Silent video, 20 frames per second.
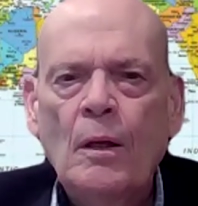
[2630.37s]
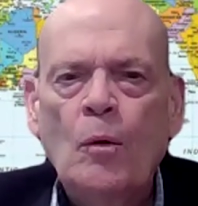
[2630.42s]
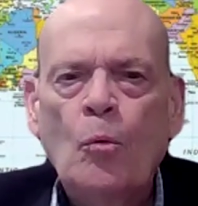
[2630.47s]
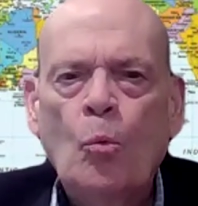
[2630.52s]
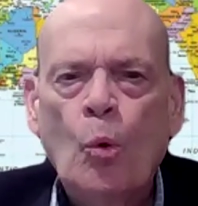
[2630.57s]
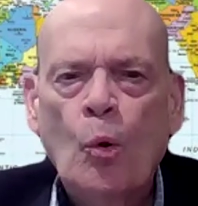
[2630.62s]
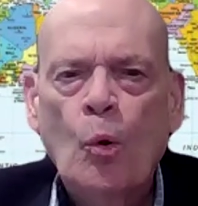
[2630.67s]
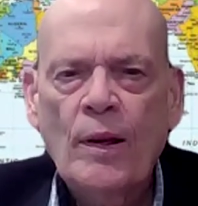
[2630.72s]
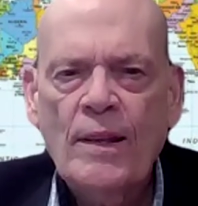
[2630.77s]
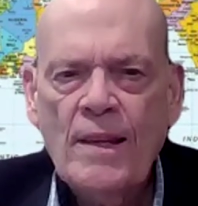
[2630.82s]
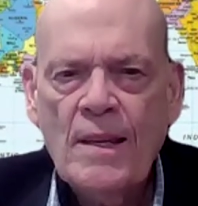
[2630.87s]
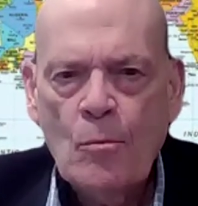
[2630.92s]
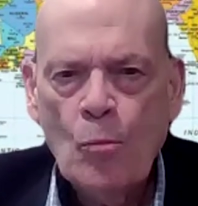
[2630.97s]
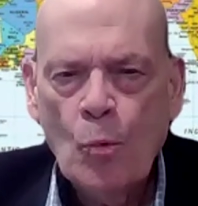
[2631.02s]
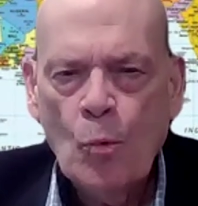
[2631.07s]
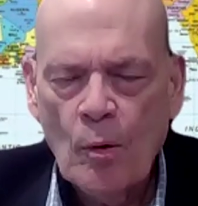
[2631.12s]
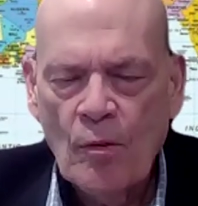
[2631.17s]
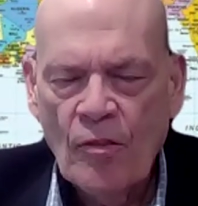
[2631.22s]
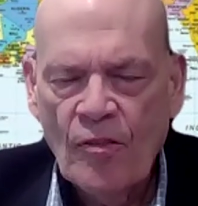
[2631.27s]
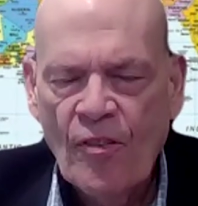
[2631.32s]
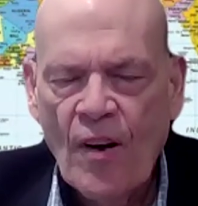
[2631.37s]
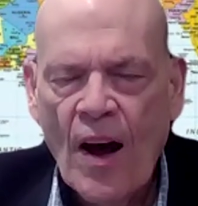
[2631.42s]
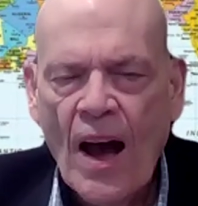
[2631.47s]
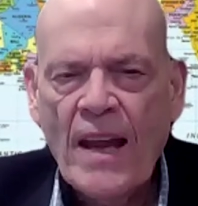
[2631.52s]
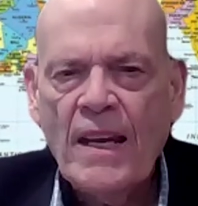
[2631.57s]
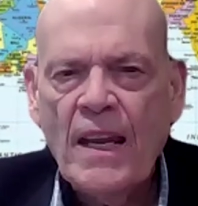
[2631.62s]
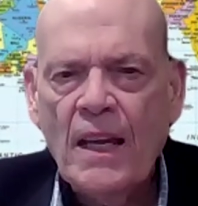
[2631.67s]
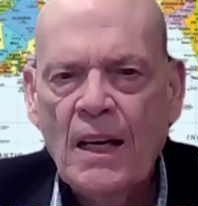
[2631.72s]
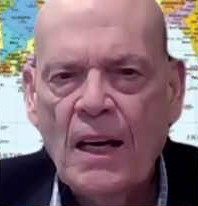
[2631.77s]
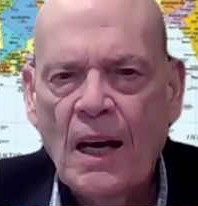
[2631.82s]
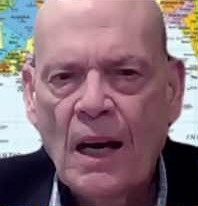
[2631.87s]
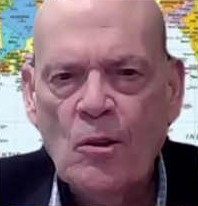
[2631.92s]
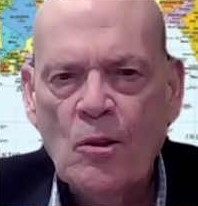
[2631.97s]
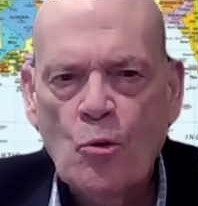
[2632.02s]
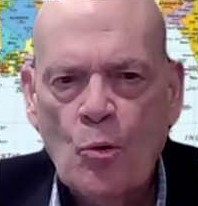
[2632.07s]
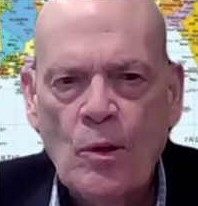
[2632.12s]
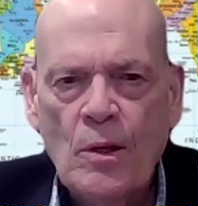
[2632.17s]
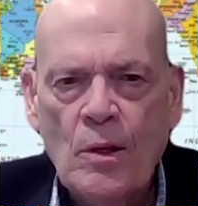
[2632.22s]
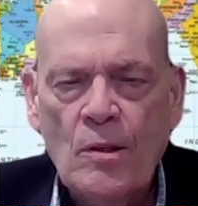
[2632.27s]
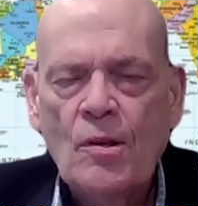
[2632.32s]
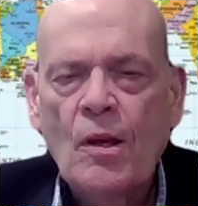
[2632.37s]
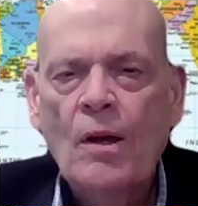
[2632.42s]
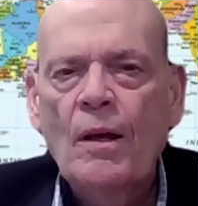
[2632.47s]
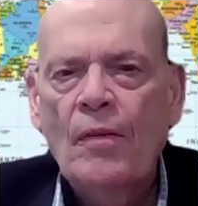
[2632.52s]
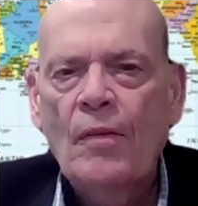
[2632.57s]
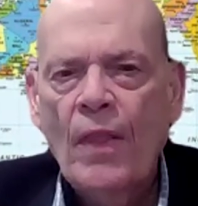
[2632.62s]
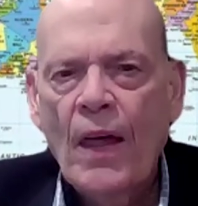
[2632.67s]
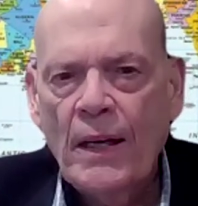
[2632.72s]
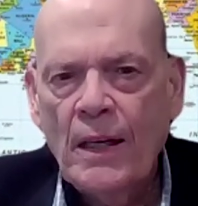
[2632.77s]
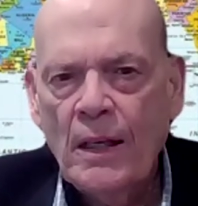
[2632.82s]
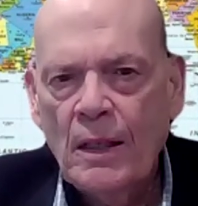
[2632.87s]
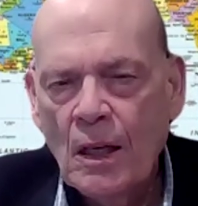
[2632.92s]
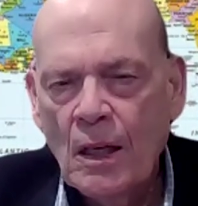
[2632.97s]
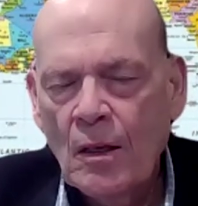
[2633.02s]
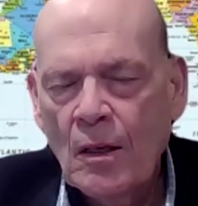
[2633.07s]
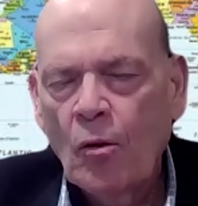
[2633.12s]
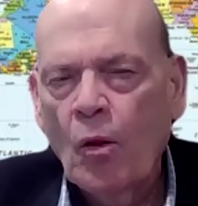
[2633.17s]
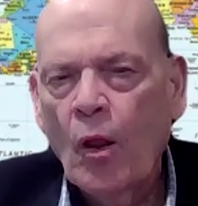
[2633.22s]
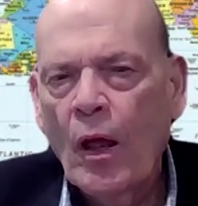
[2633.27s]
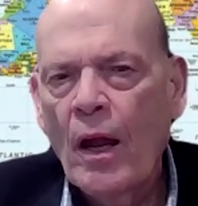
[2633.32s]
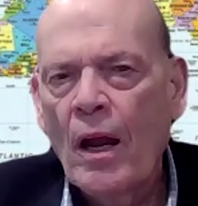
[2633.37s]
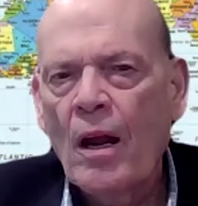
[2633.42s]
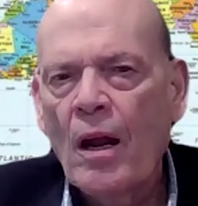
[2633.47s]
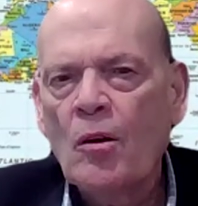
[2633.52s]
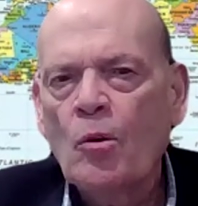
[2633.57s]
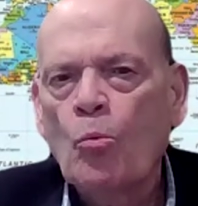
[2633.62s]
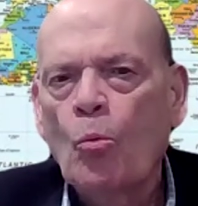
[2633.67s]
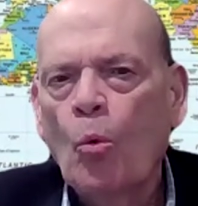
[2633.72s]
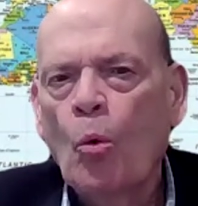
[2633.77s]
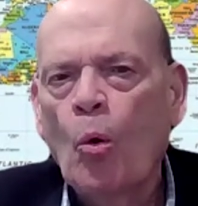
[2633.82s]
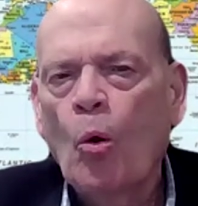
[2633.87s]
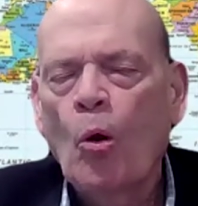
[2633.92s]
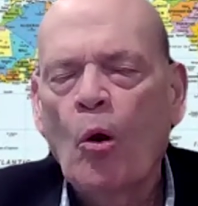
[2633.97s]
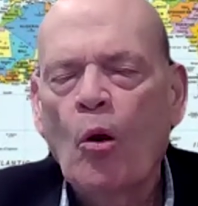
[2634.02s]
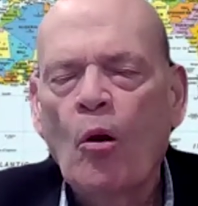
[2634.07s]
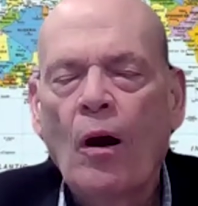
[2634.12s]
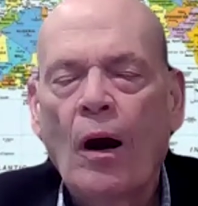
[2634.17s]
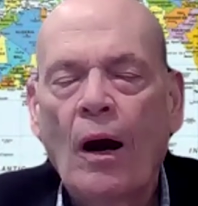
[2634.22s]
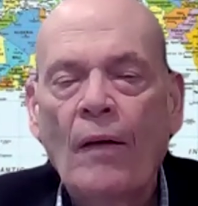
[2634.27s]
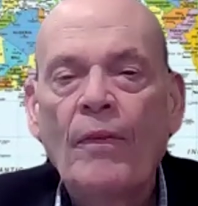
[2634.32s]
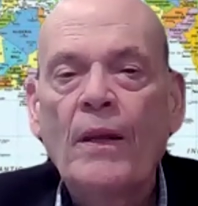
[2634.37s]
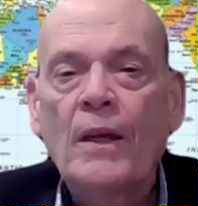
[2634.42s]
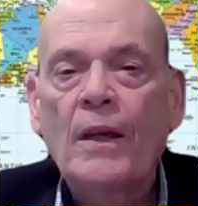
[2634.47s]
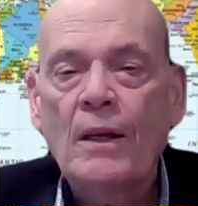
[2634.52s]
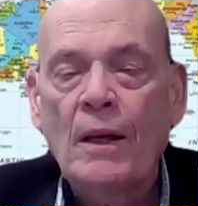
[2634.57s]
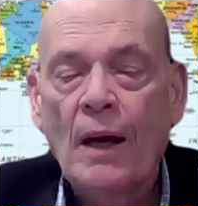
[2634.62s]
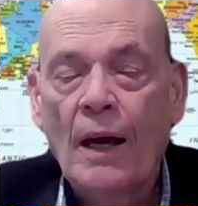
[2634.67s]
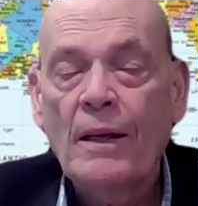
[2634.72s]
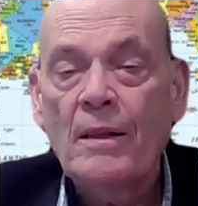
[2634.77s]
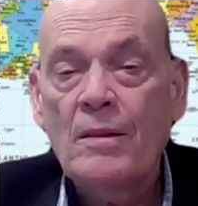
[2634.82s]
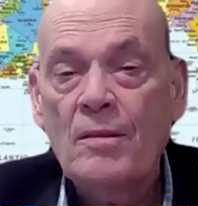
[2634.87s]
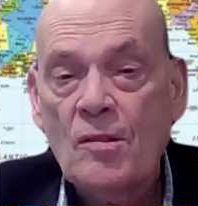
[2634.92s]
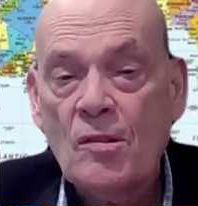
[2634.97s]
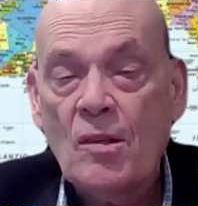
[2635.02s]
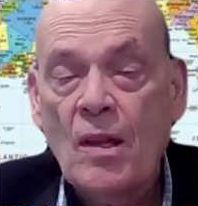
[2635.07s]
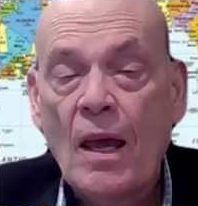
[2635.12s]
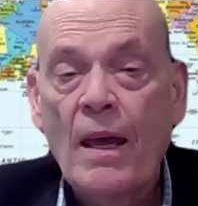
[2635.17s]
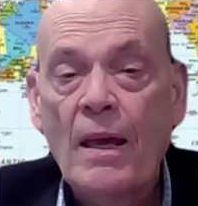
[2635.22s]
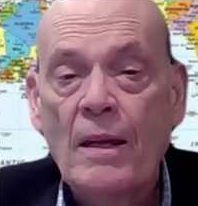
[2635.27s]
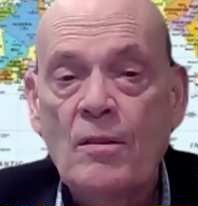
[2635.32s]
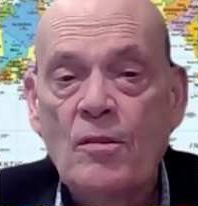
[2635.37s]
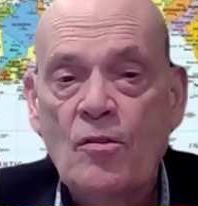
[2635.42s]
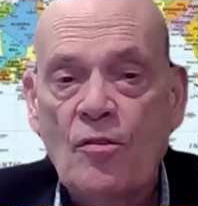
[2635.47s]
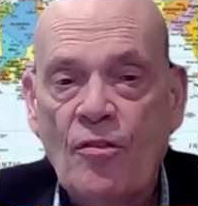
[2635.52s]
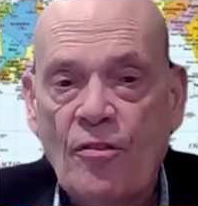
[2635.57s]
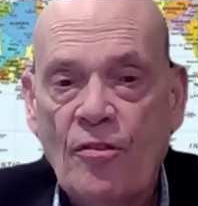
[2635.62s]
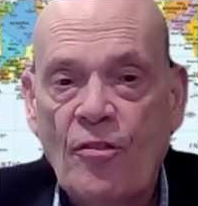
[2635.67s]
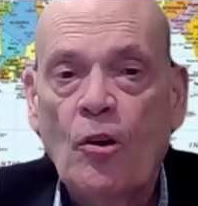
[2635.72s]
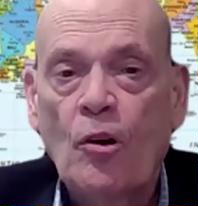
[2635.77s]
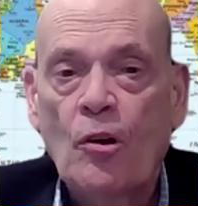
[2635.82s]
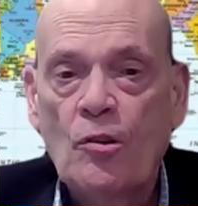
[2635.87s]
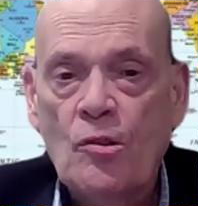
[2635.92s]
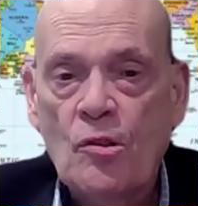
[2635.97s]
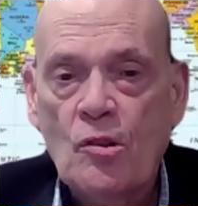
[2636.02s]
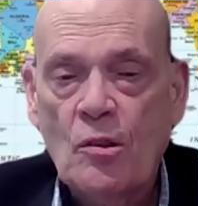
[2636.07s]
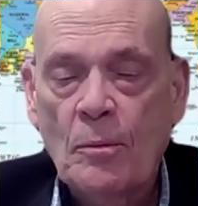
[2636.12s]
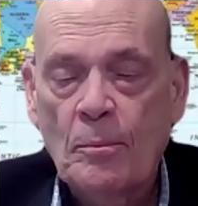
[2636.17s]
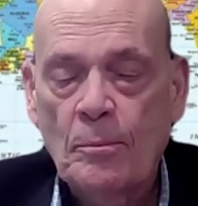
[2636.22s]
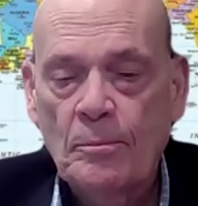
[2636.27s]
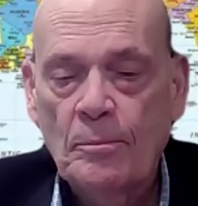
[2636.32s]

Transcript: were fighting countries that had declared war on the United States first.